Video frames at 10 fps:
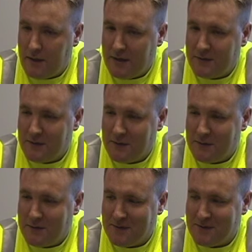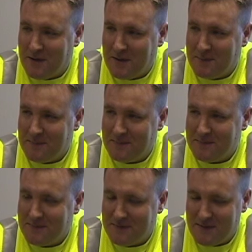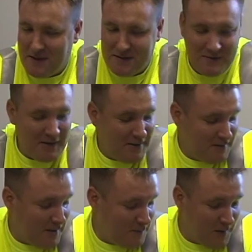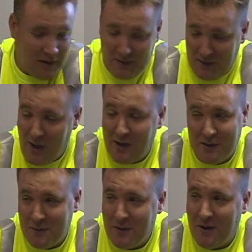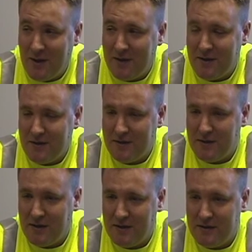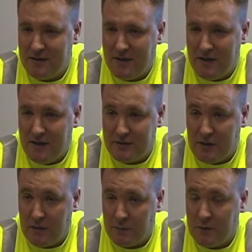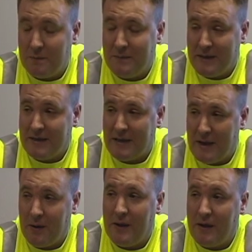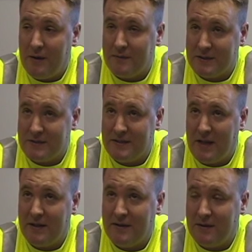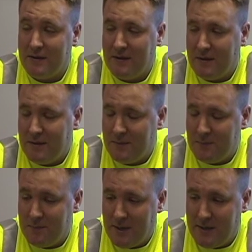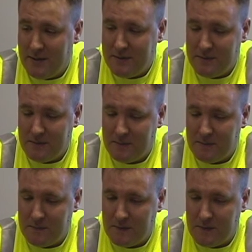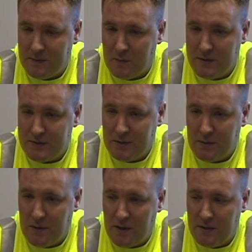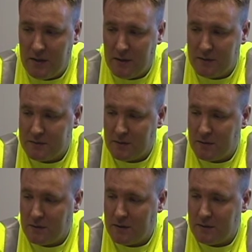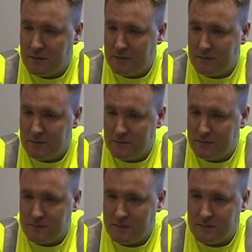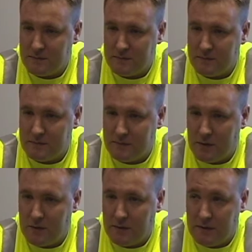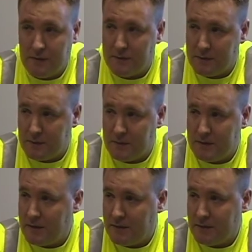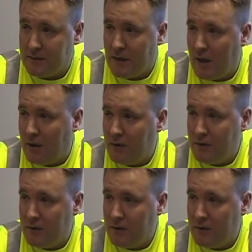That's an interesting job. That job's got a lot going on. Uh, it's not a real big area of extent, but what's going on there is totally, totally different to what's out there now.